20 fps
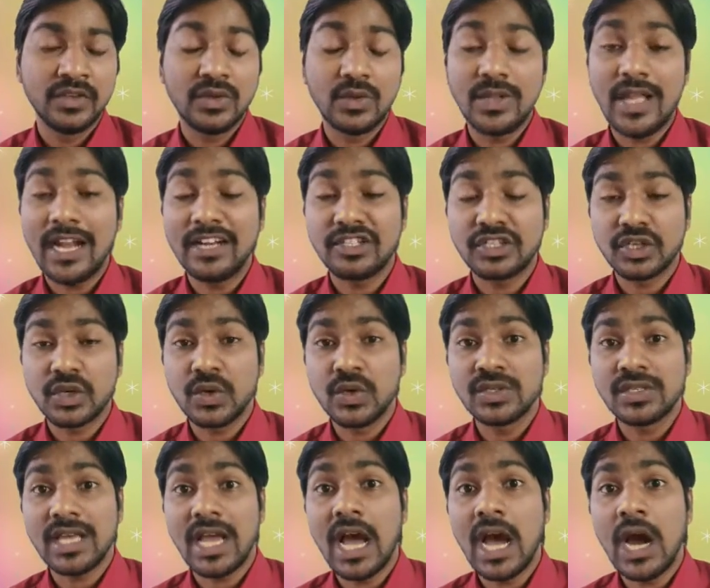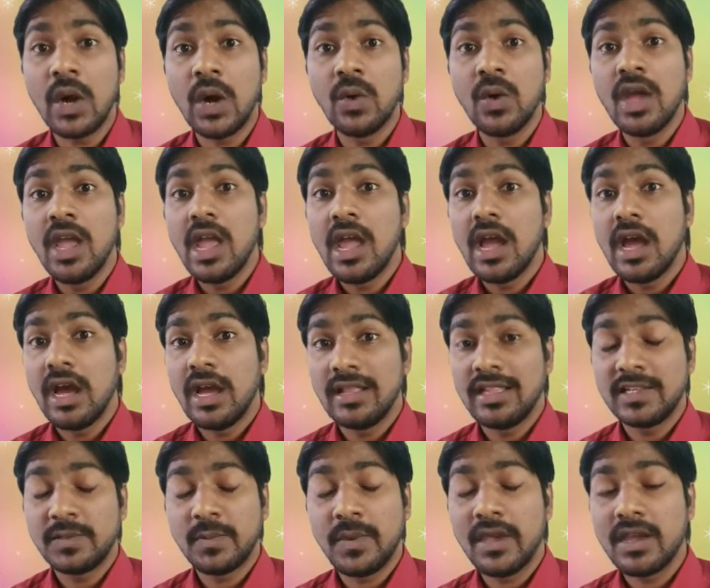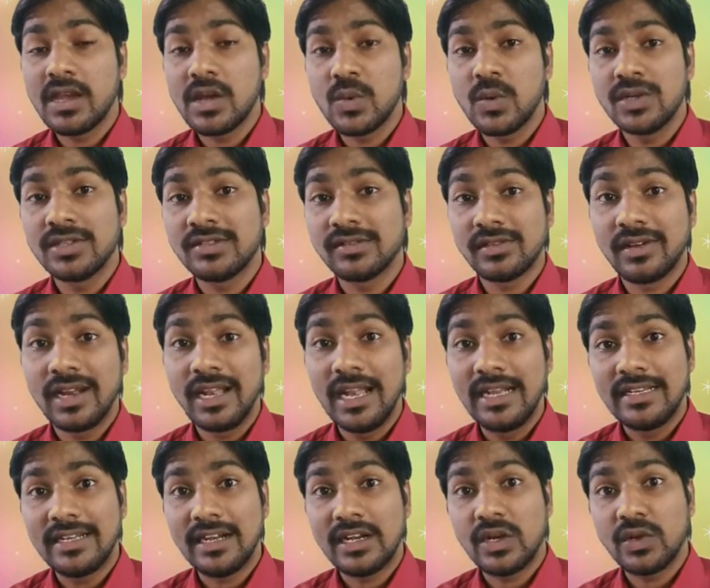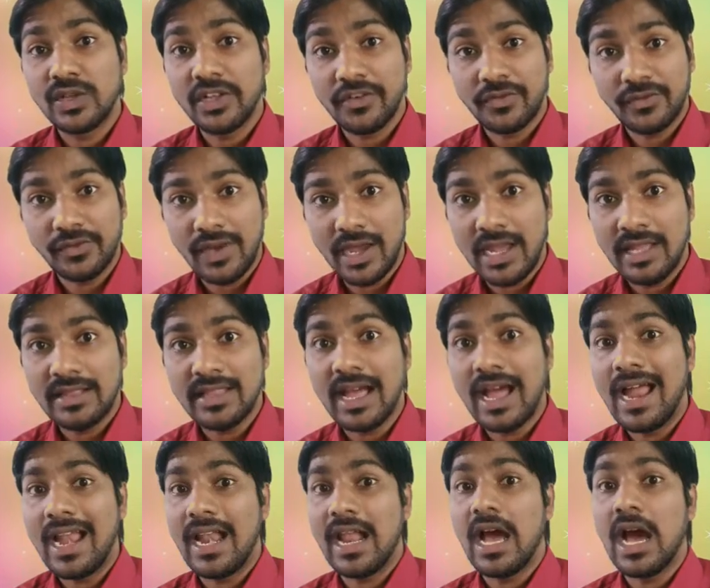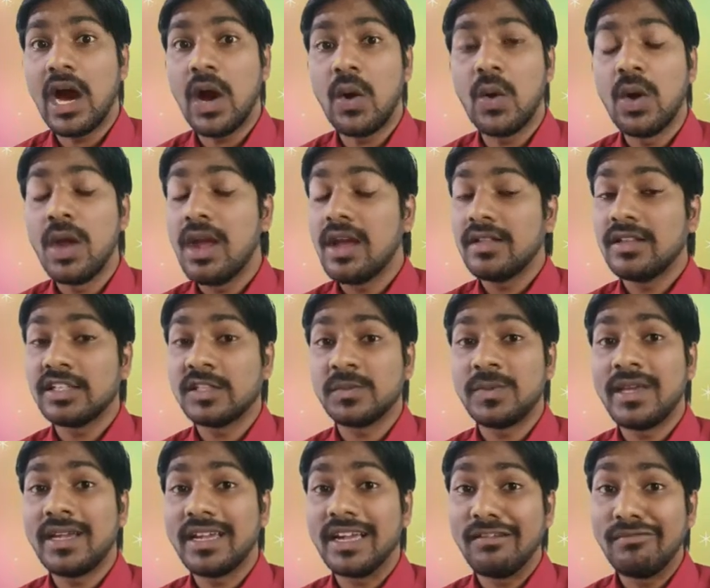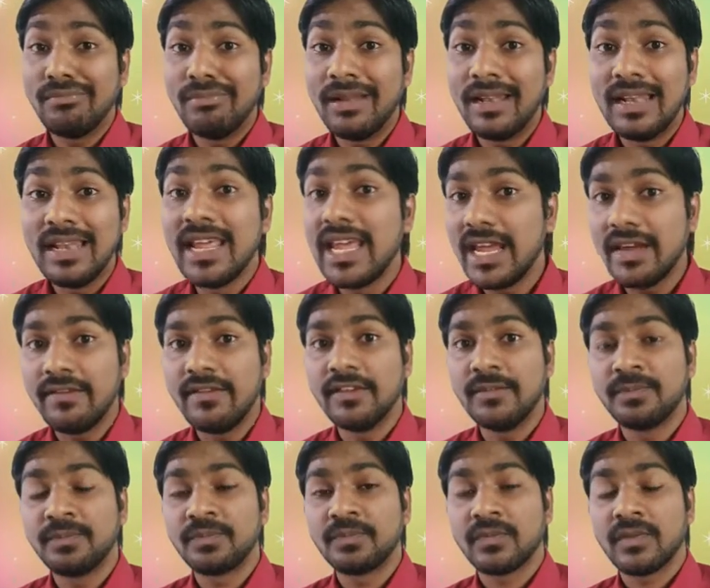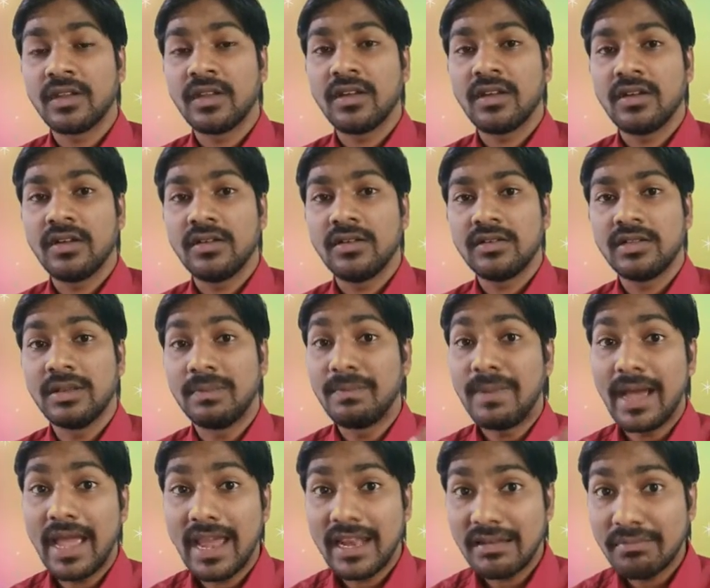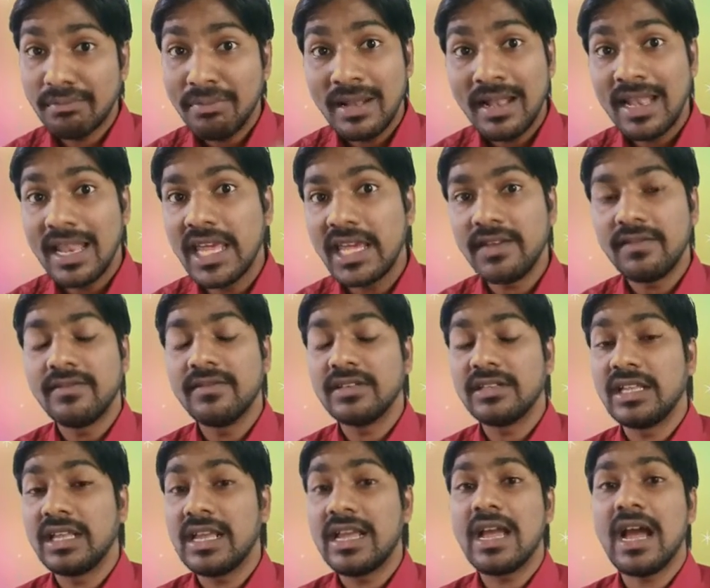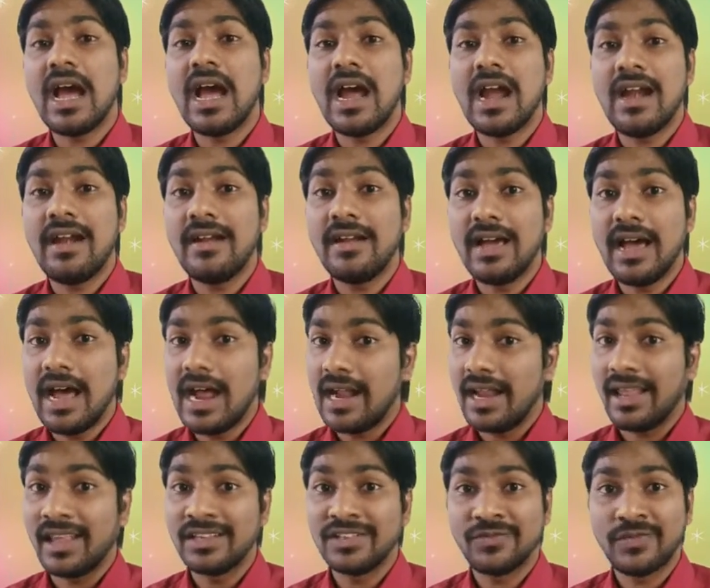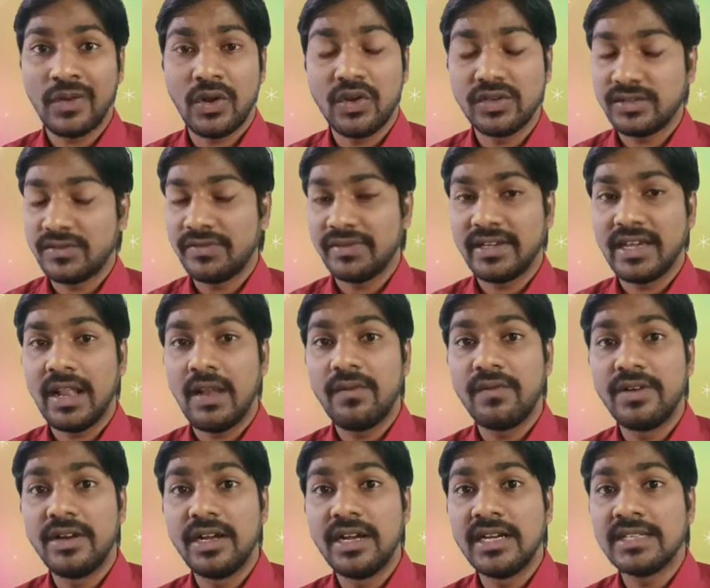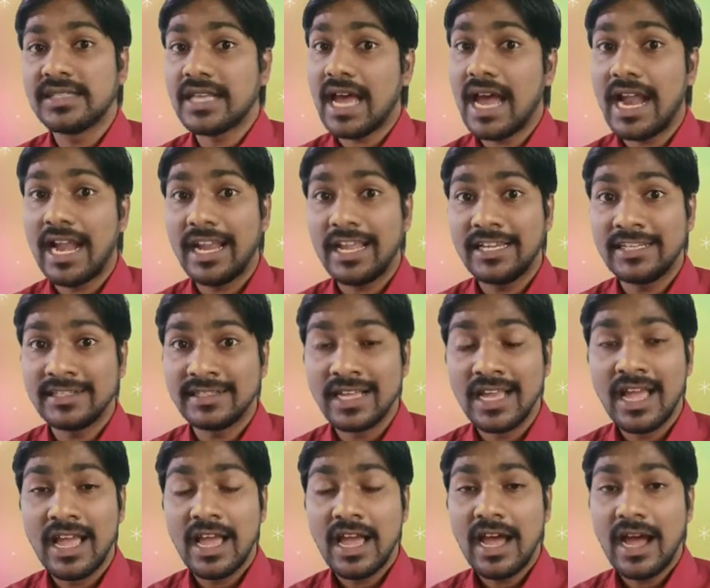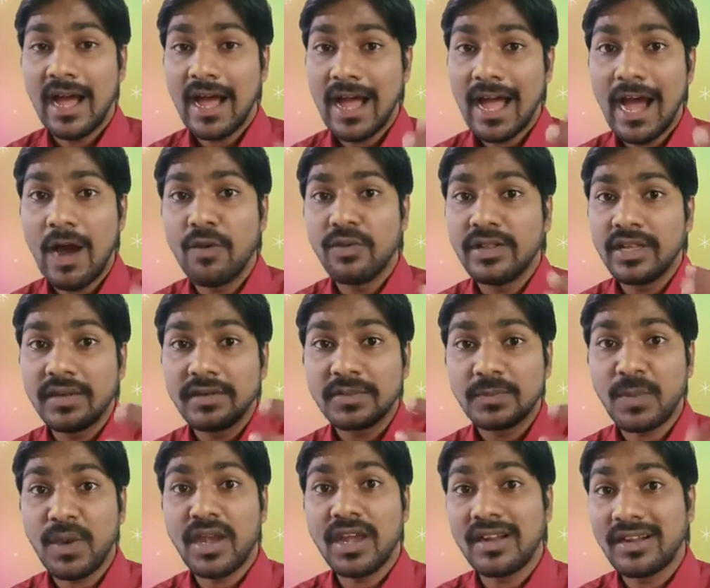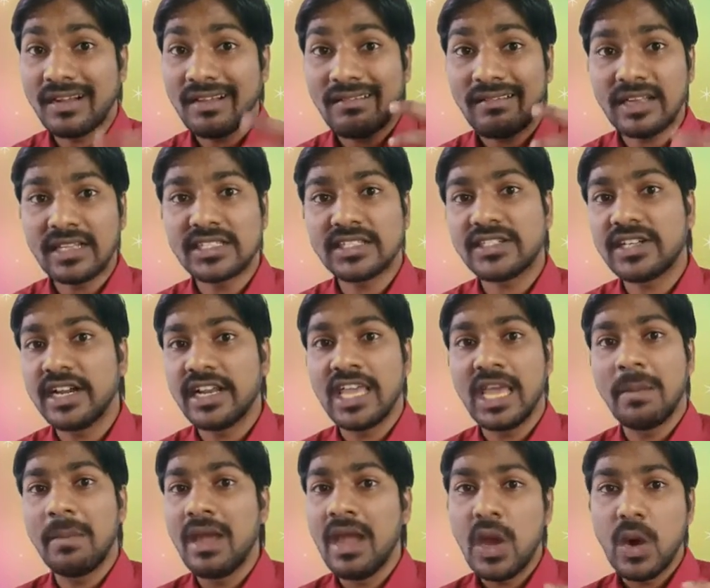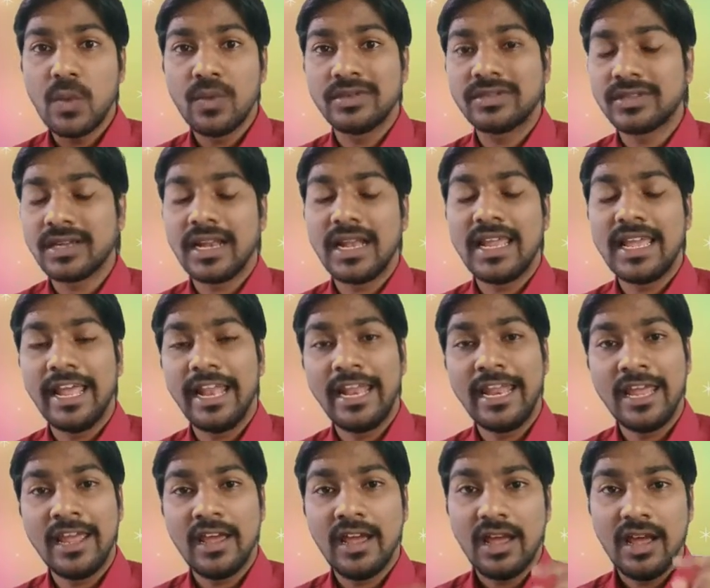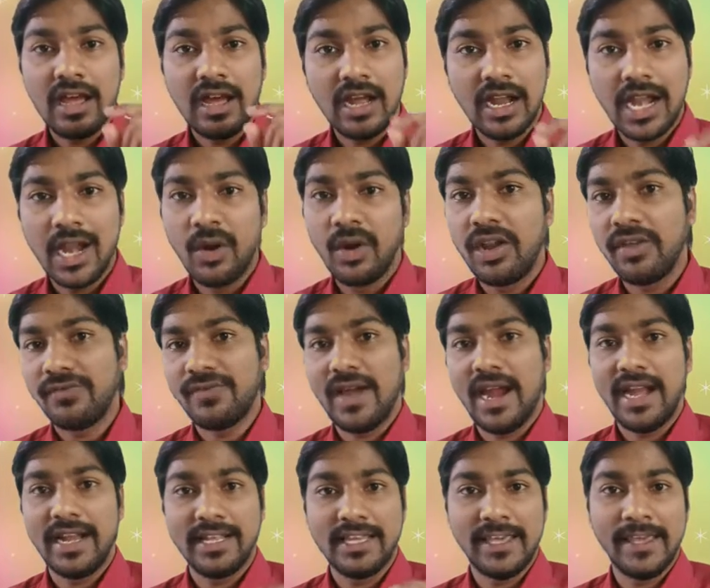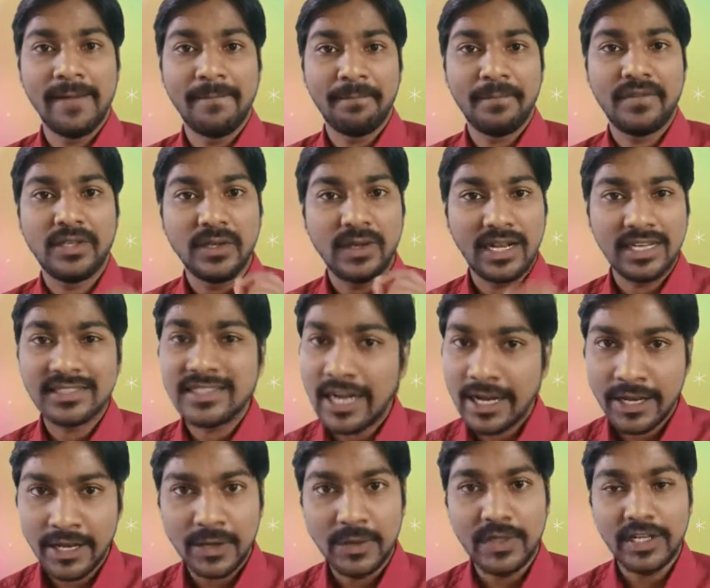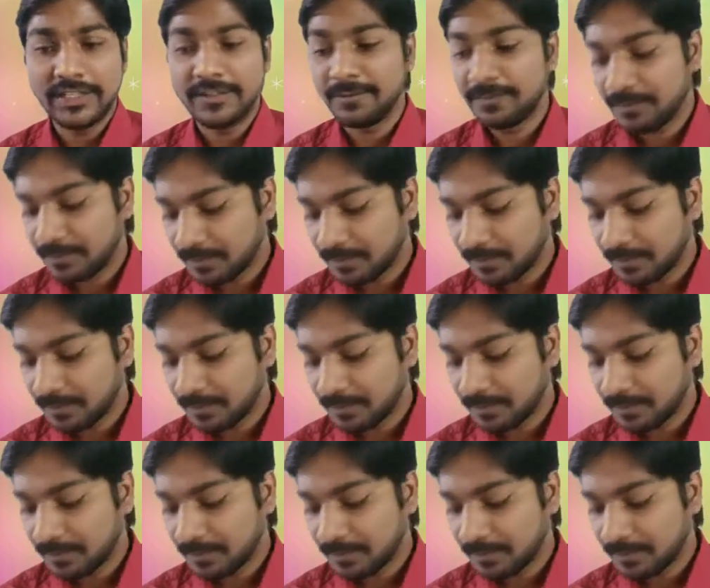So that shows how the speaker was related to the faith and how the speaker believed, the poet believed the God and his philosophical words and his how the speaker trusted him was clearly notified him. So let's continue that.